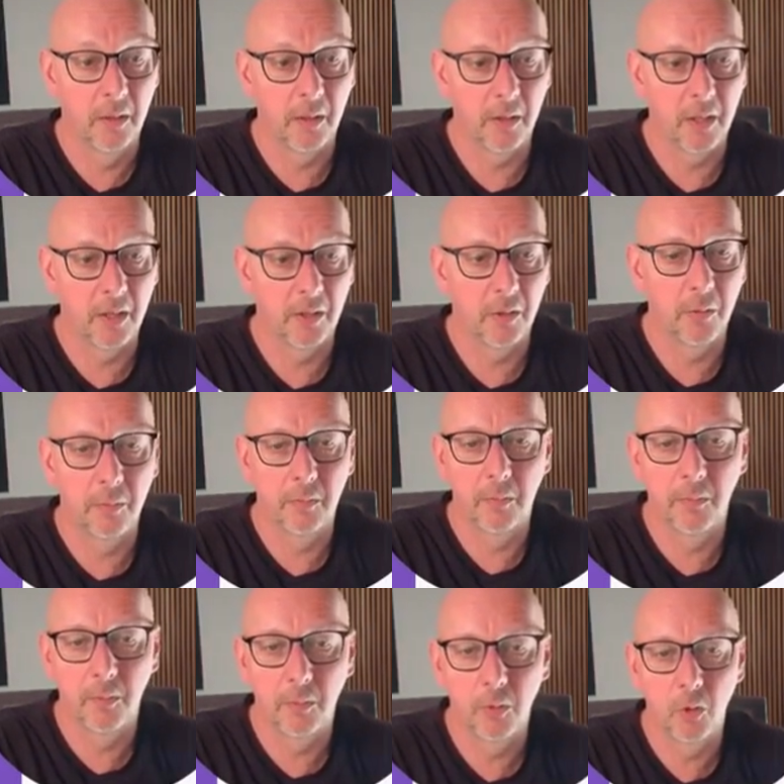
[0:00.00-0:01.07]
Then
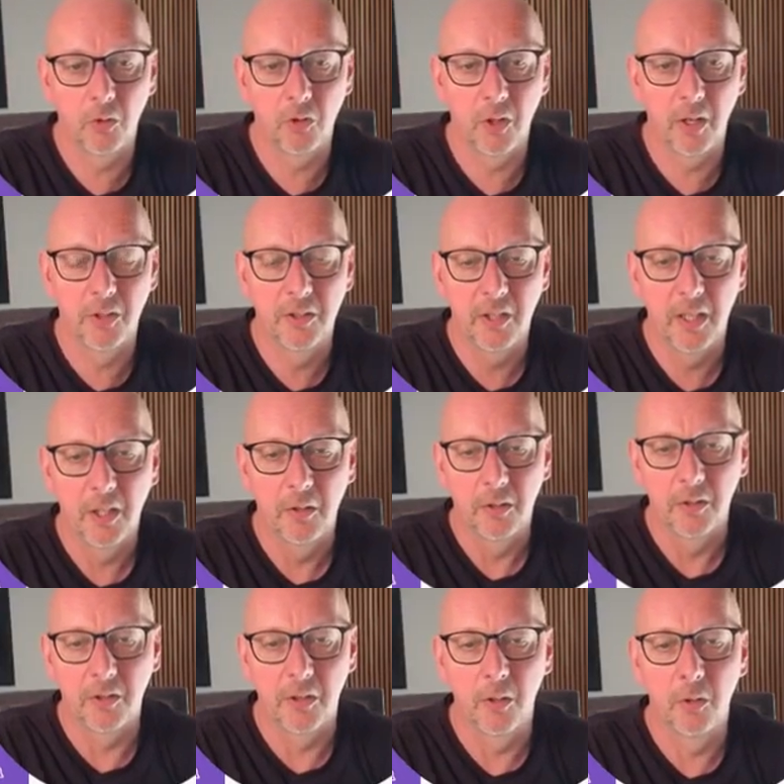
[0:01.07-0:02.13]
you translate
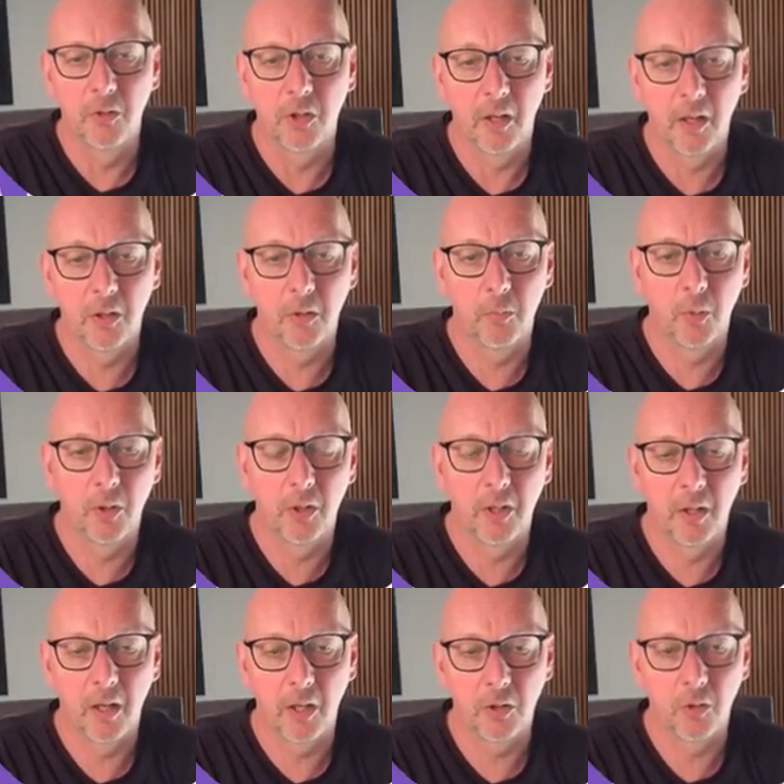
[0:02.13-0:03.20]
the subject,
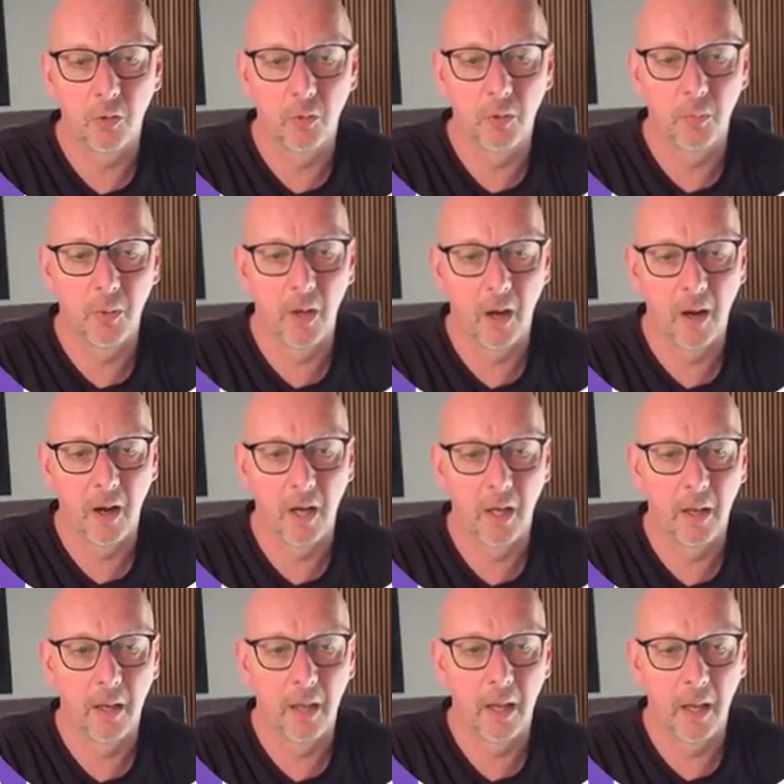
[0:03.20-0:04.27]
body, and your
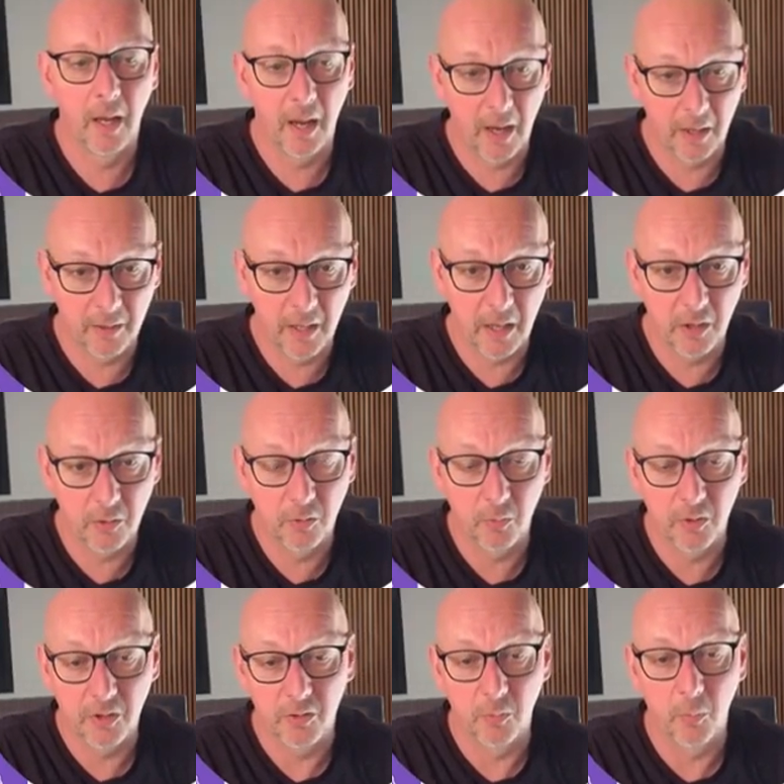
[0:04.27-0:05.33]
reply, and then
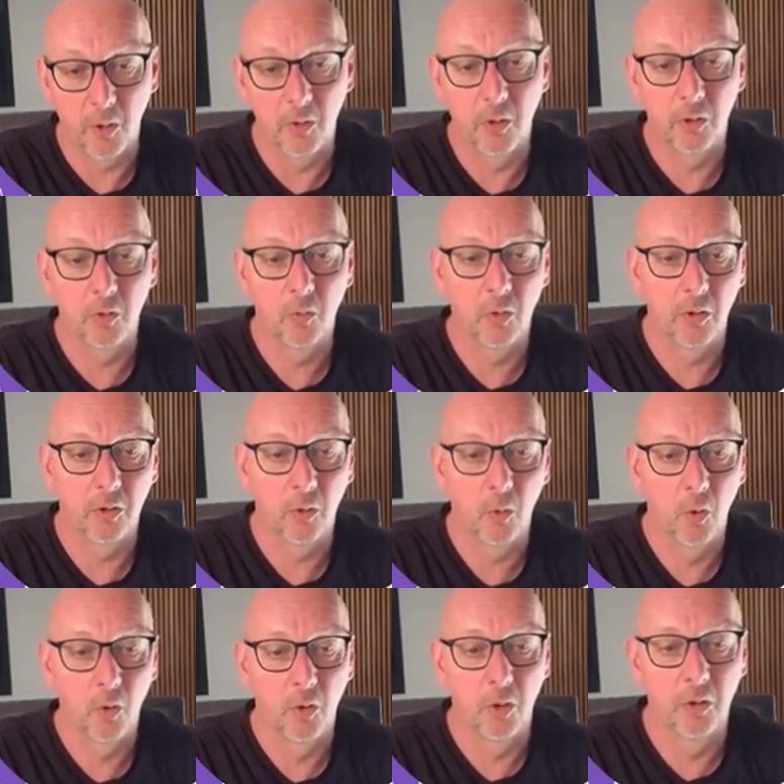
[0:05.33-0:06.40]
respond with
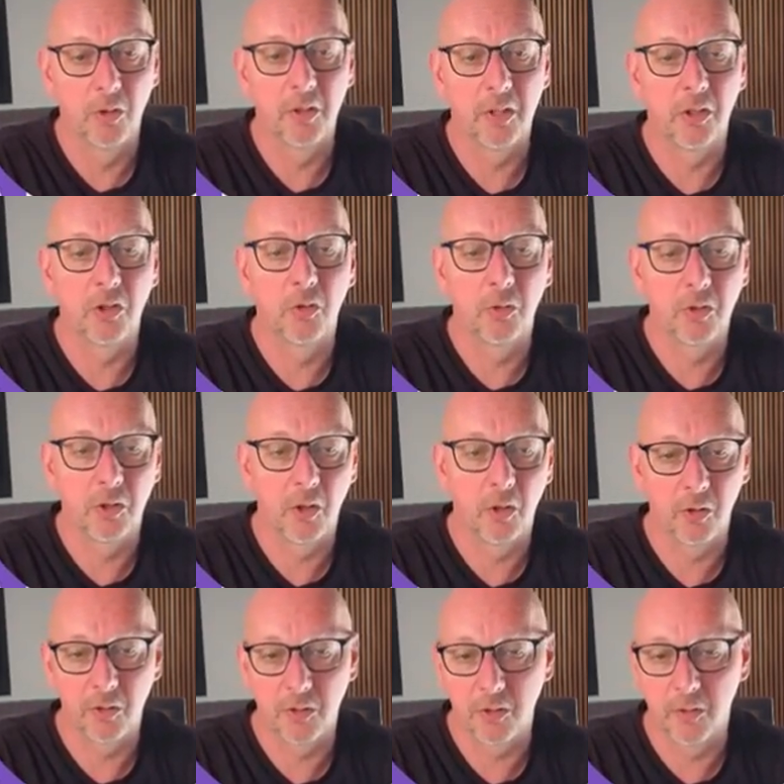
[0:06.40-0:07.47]
all these
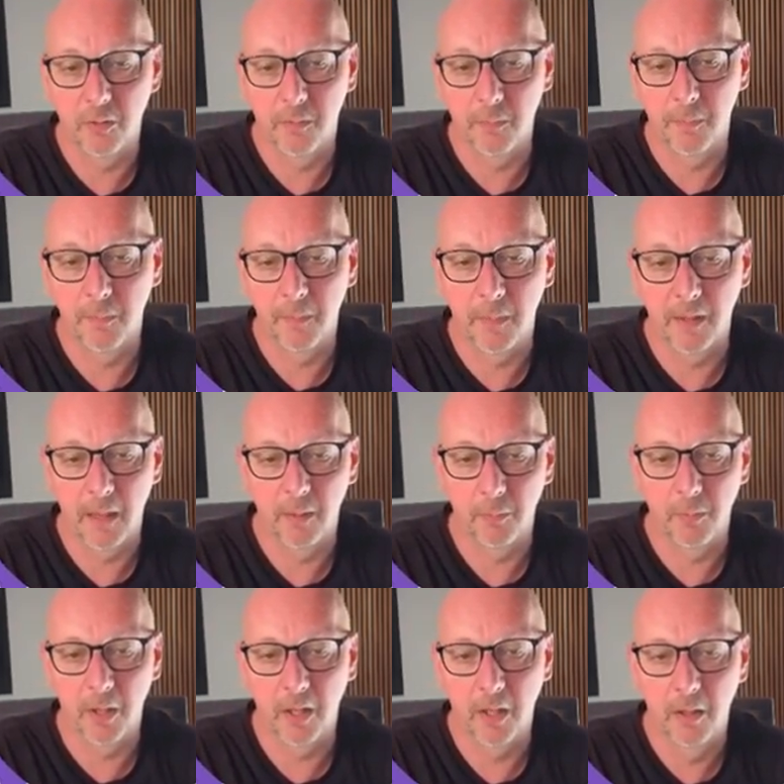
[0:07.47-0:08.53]
results.
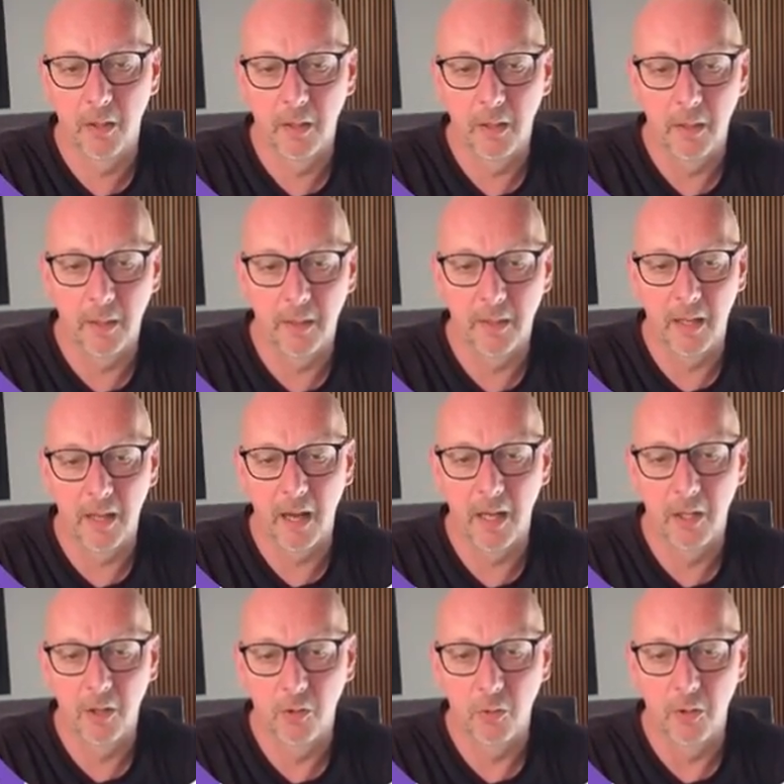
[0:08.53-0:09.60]
Namely, the
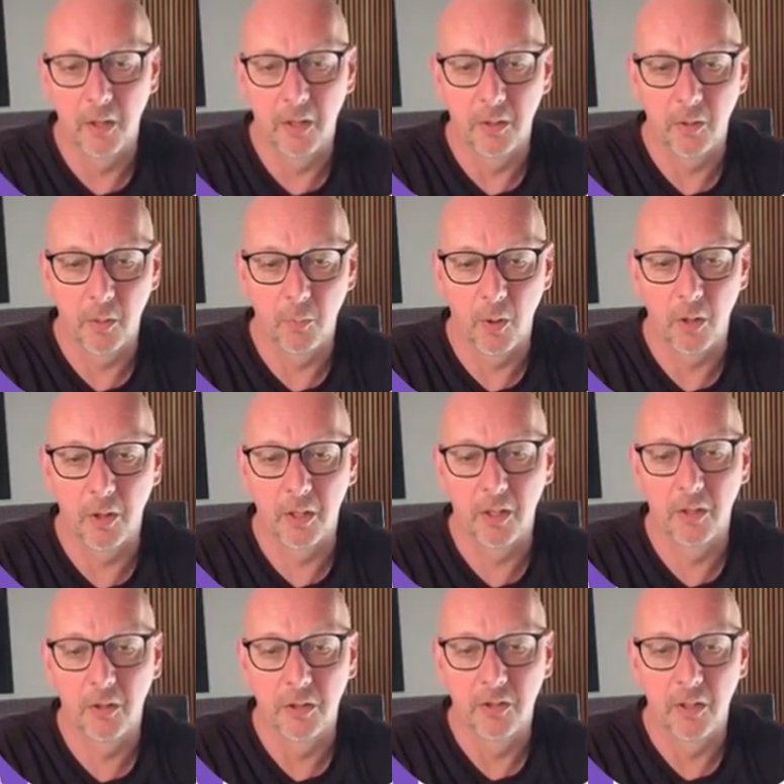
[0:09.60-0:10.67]
category, the
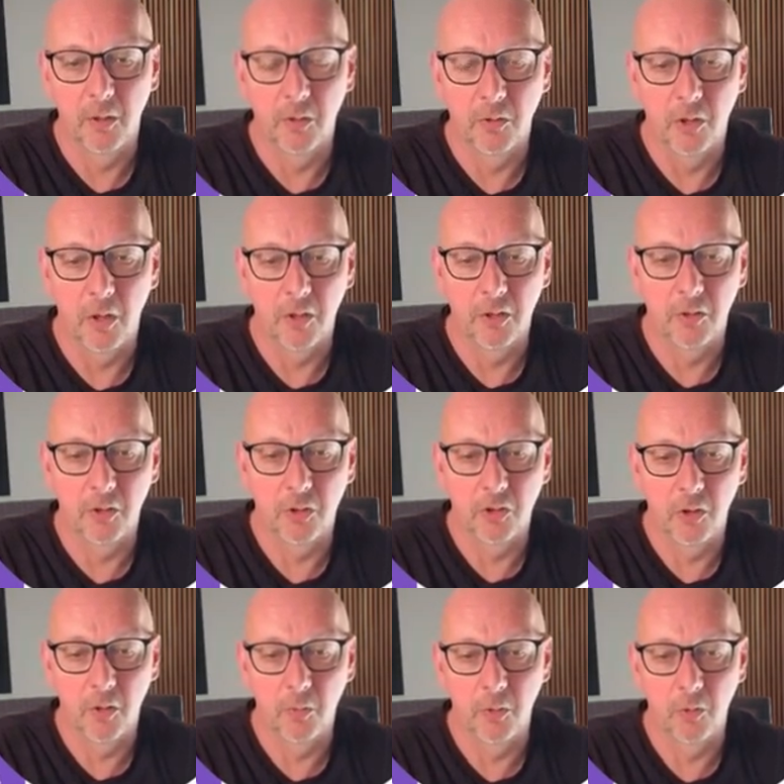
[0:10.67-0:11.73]
body, the subject, the
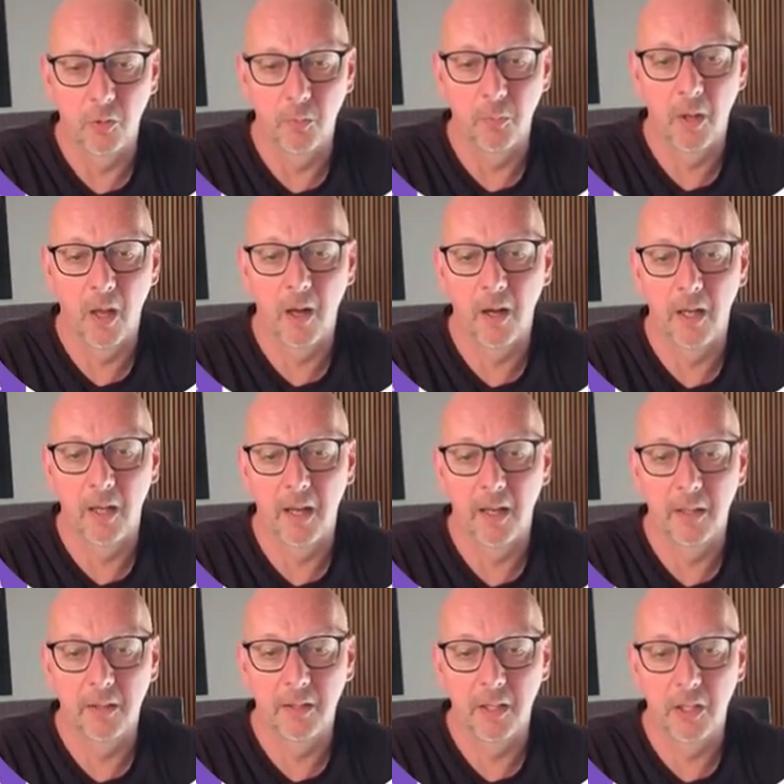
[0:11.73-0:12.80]
German reply,
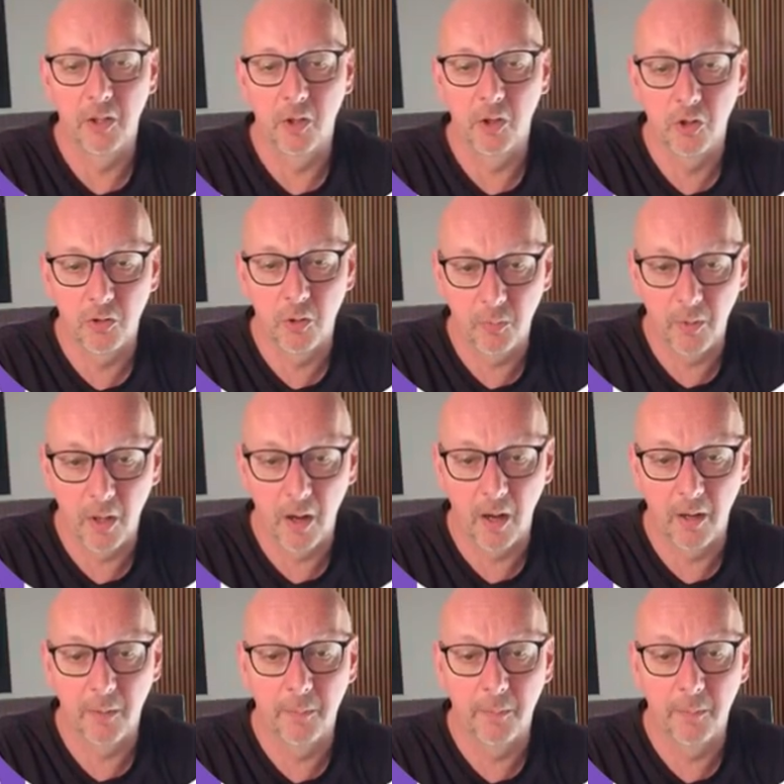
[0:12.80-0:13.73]
and the English reply.